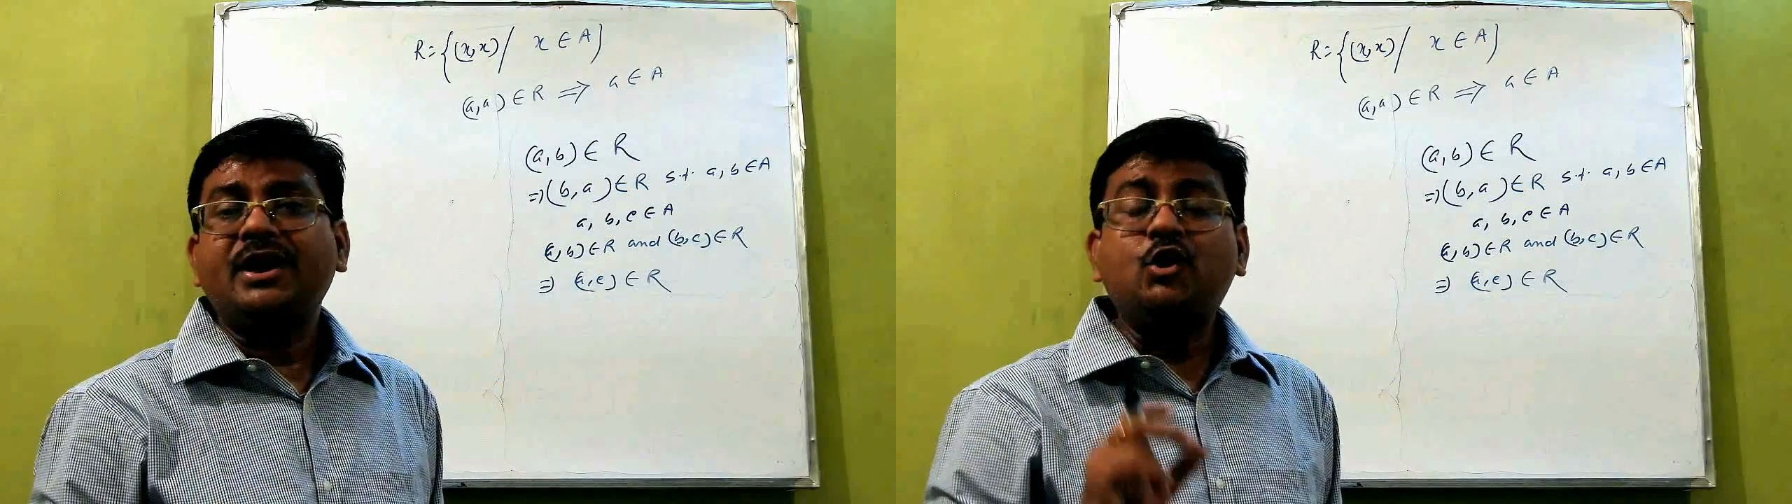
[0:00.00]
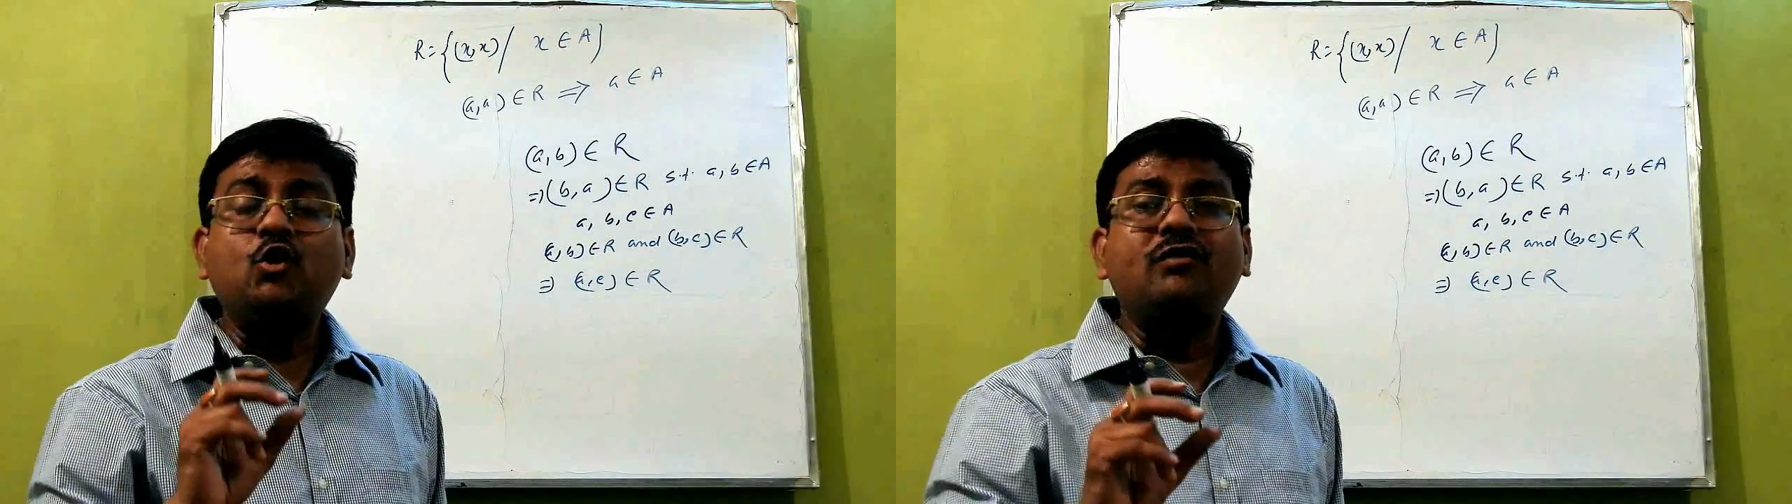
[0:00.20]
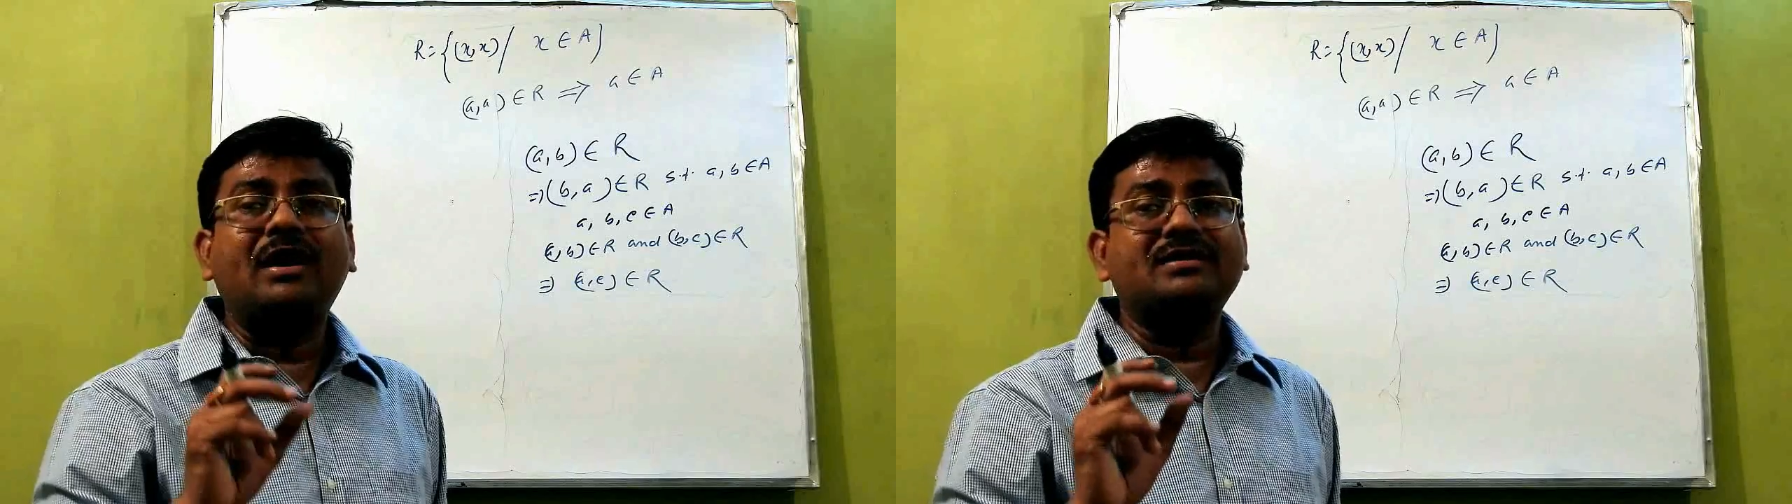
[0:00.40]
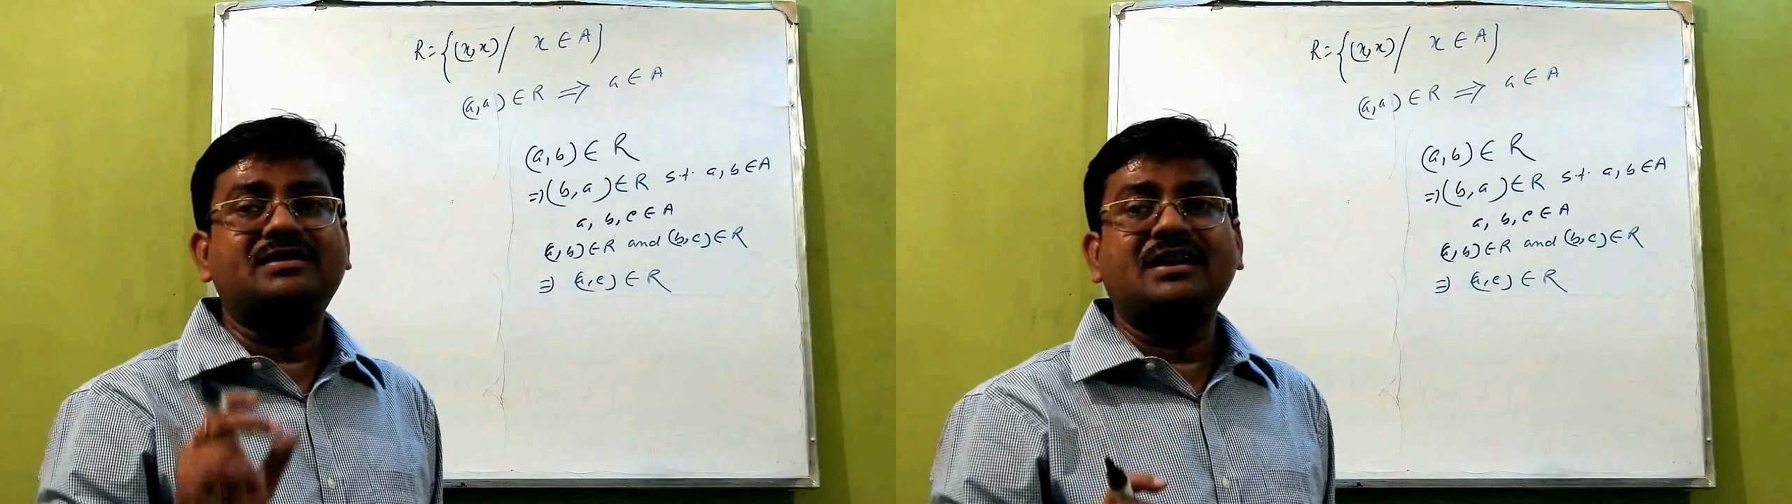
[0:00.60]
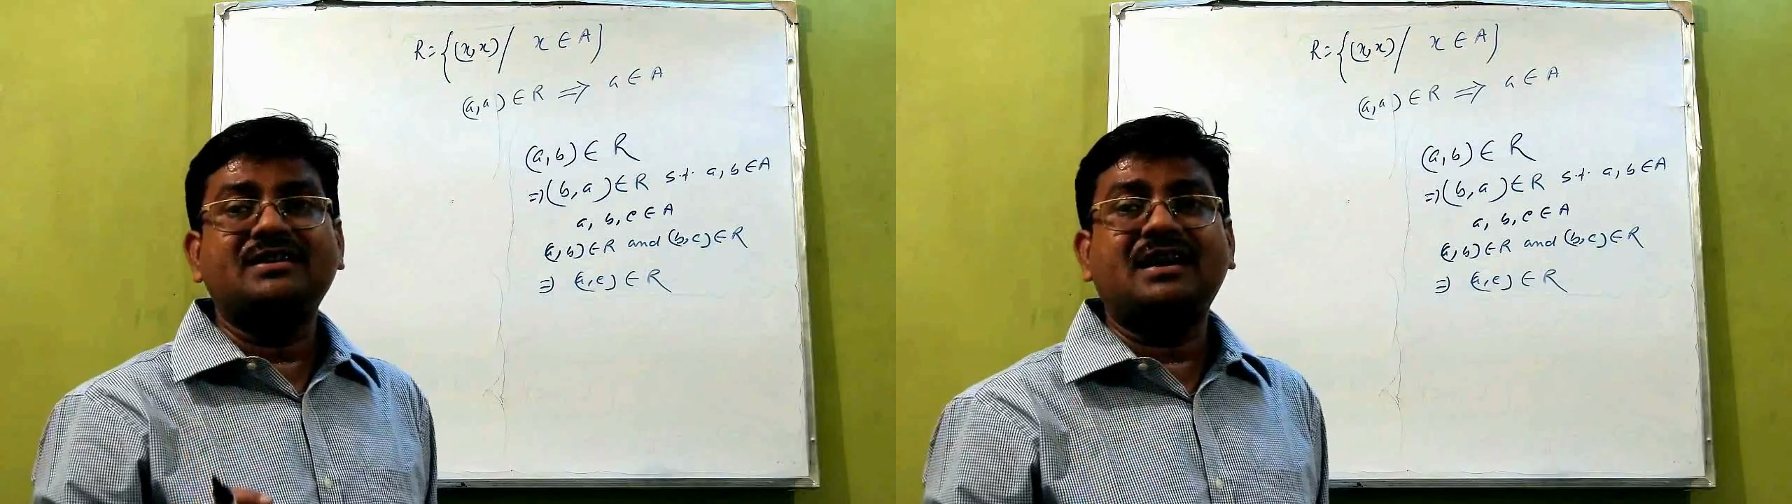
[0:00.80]

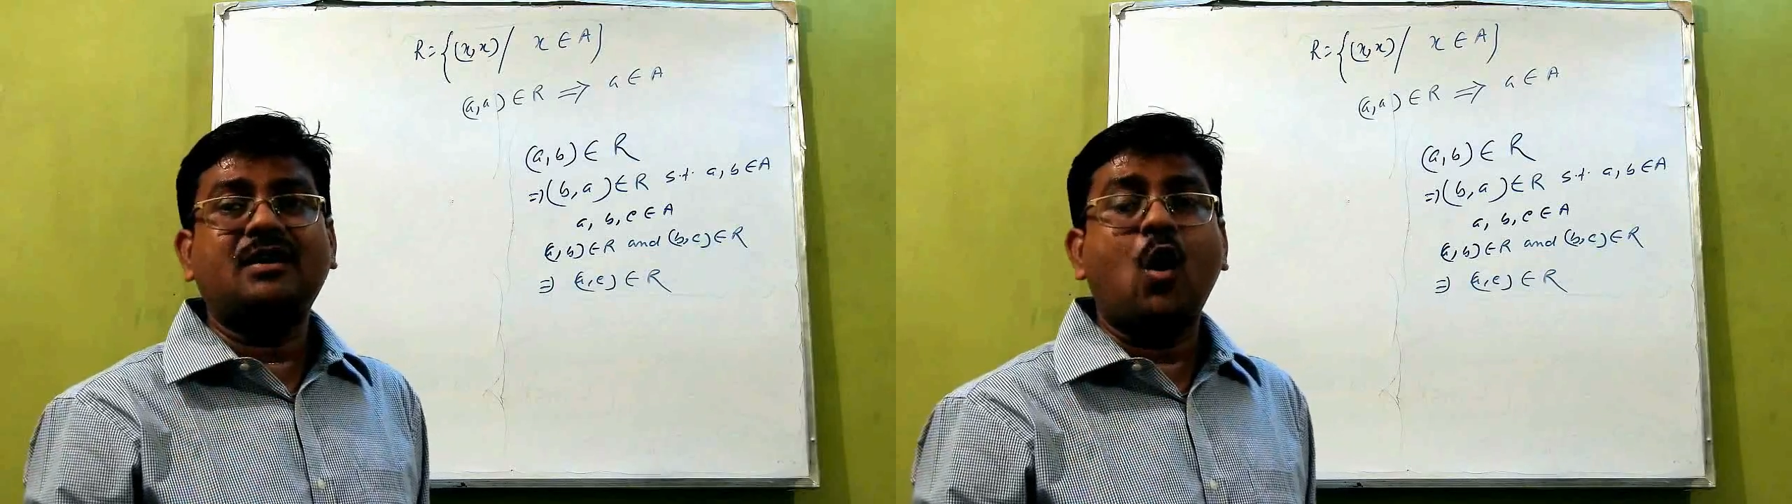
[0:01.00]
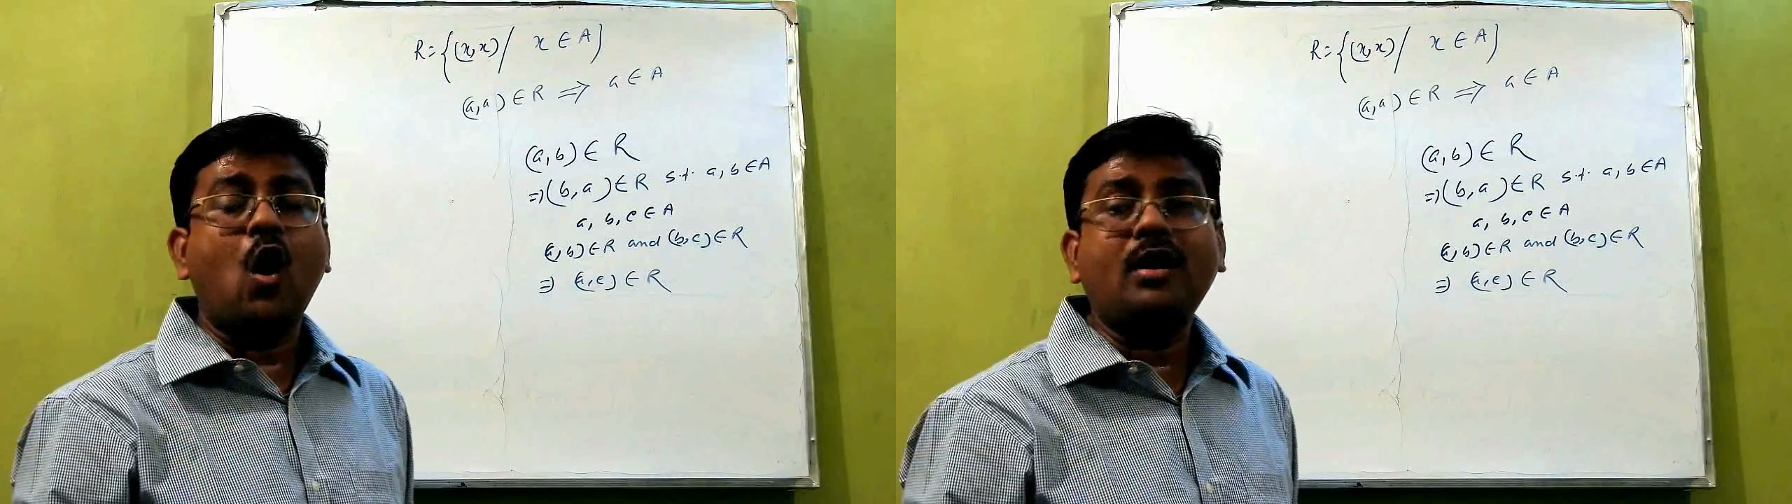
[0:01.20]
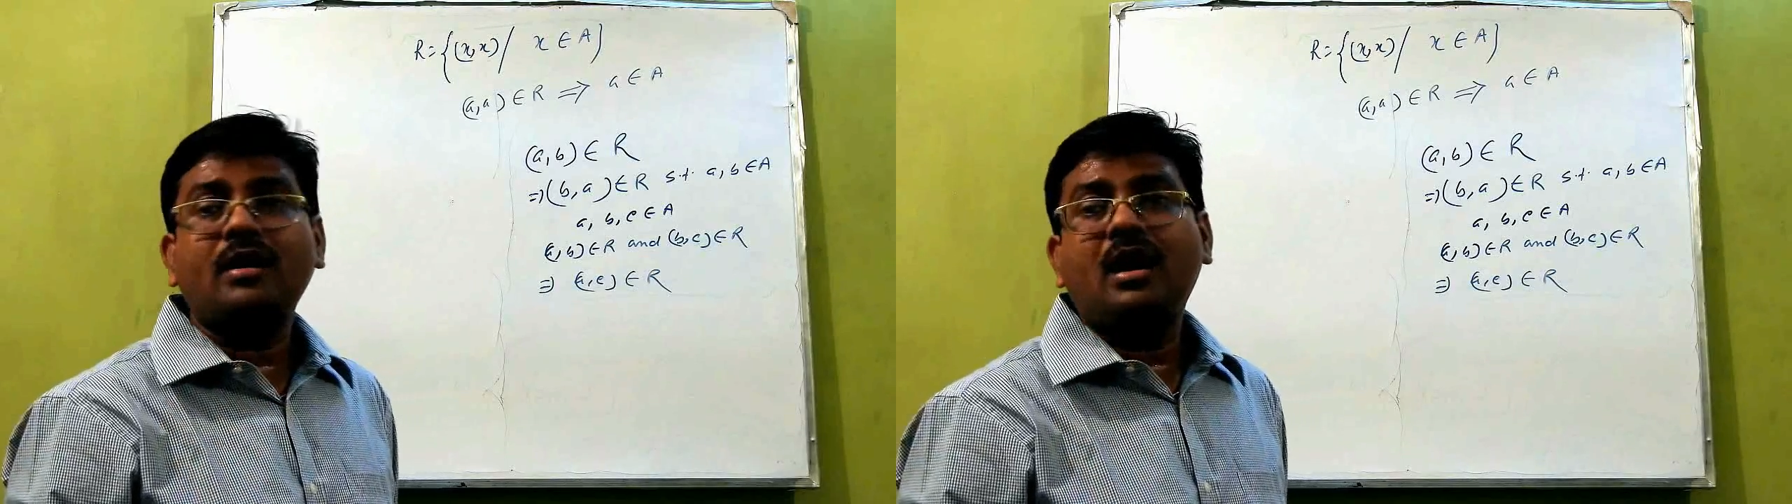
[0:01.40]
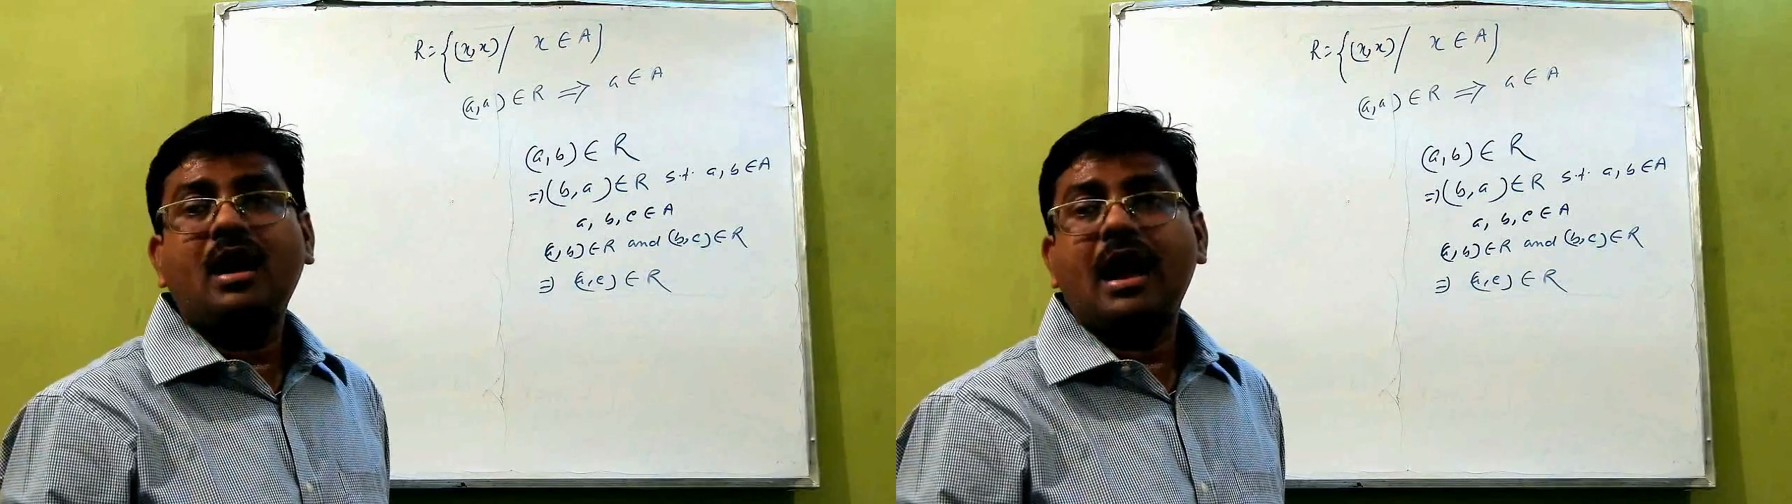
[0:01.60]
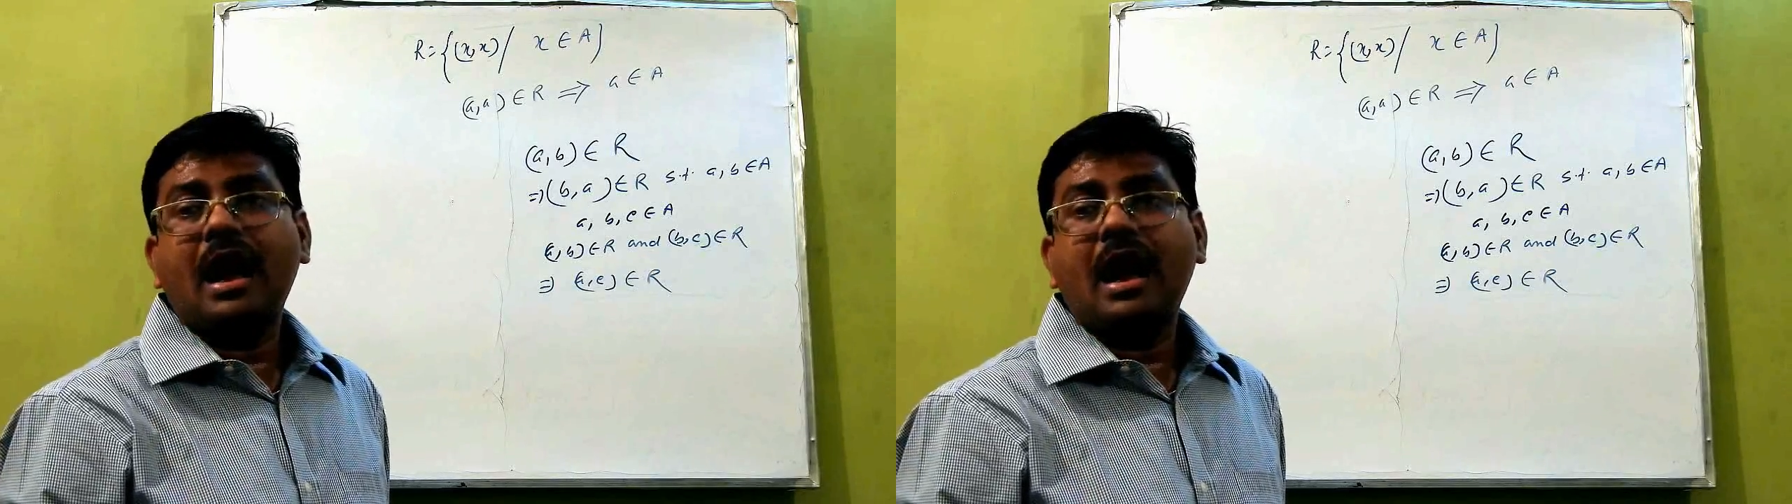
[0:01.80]
equivalence relation or